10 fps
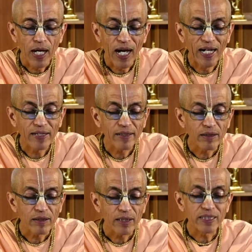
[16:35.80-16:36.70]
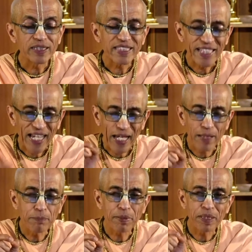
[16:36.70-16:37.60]
and it
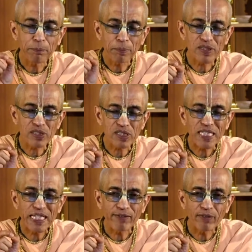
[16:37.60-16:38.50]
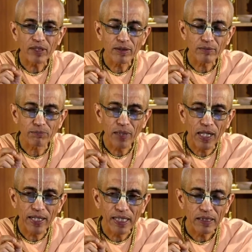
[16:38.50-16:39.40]
can be perceived
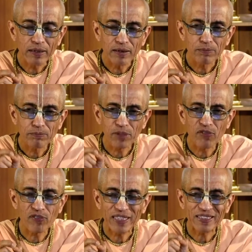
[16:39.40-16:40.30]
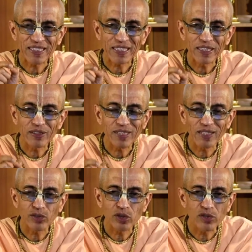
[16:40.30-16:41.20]
by perfect
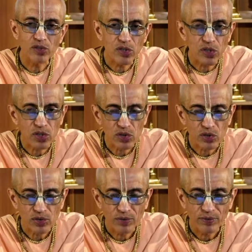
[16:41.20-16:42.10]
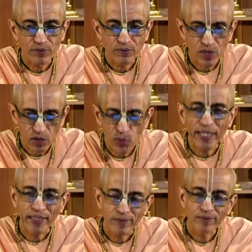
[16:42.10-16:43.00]
intelligence. There's a
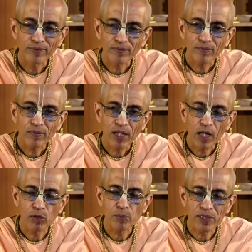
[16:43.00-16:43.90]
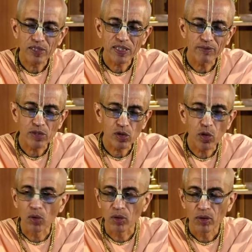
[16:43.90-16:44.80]
way how to perceive the
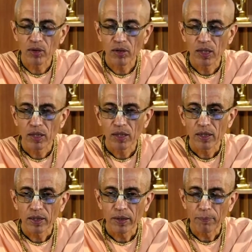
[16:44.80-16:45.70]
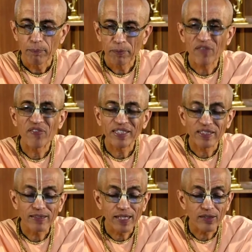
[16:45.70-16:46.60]
soul. Perfect
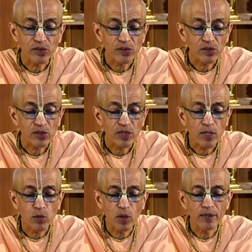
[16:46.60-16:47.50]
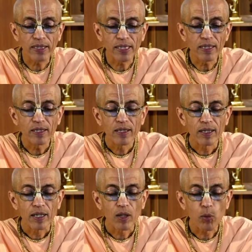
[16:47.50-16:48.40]
intelligence. That's what the
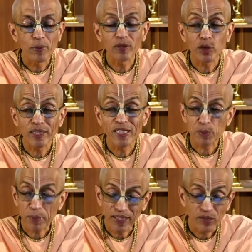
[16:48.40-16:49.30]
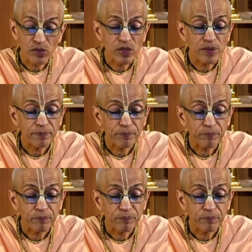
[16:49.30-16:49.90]
Upanishad explains.